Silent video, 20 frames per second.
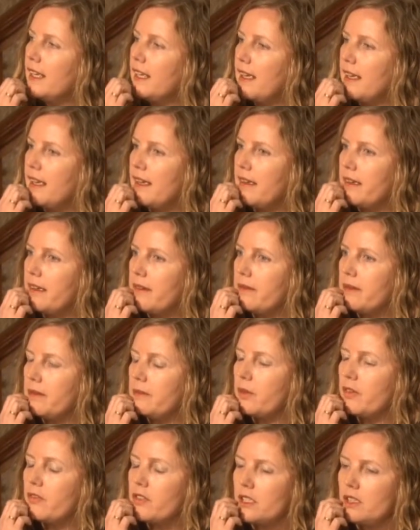uh,
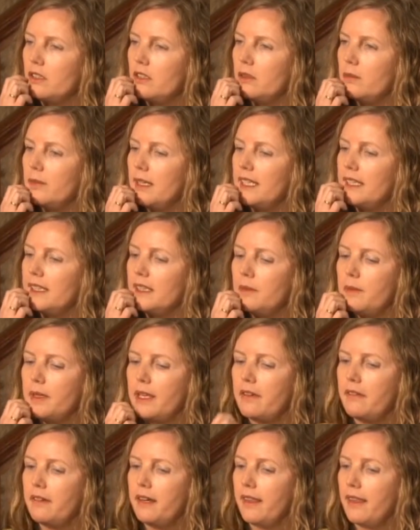Professor Valentín
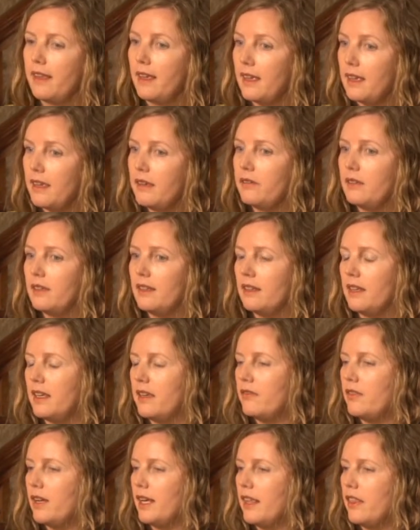Villaverde in,
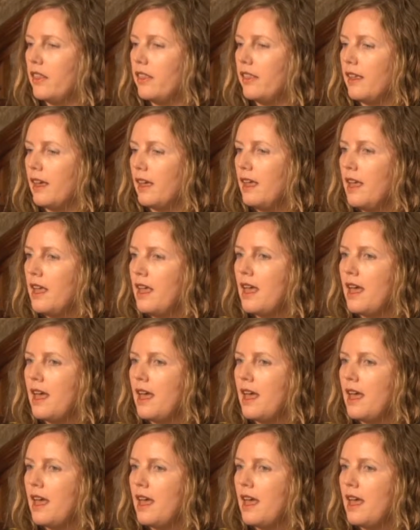in Valencia.